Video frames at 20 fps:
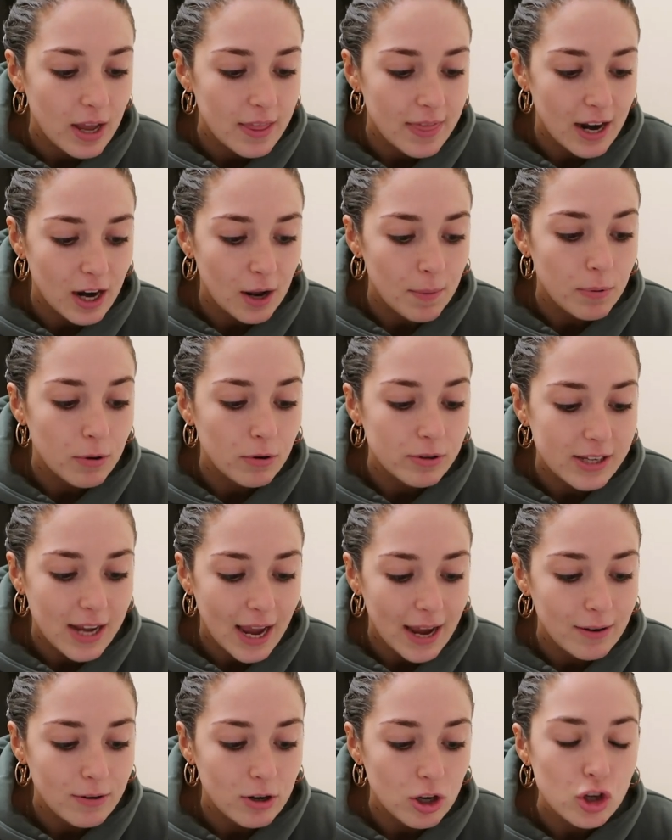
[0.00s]
Then I put
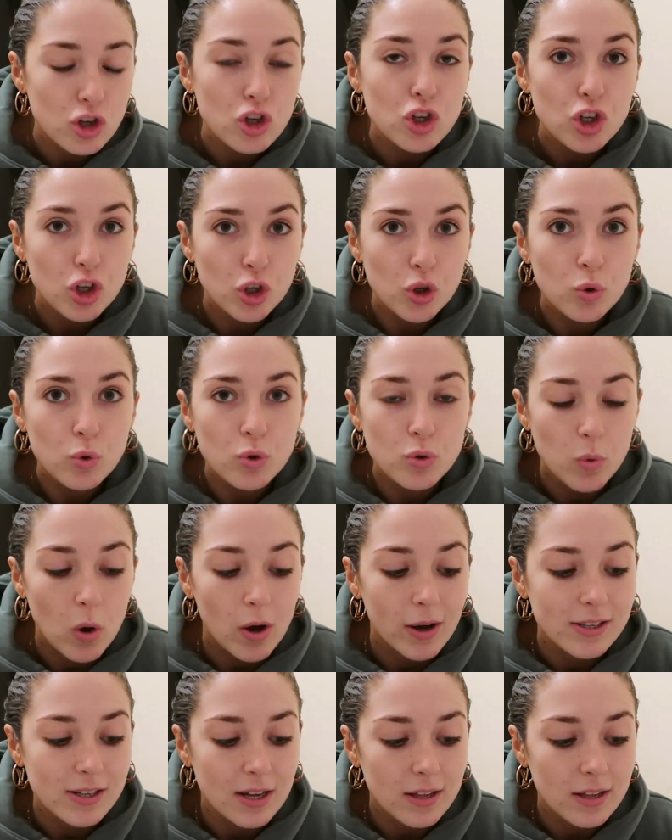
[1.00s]
down shoes wise,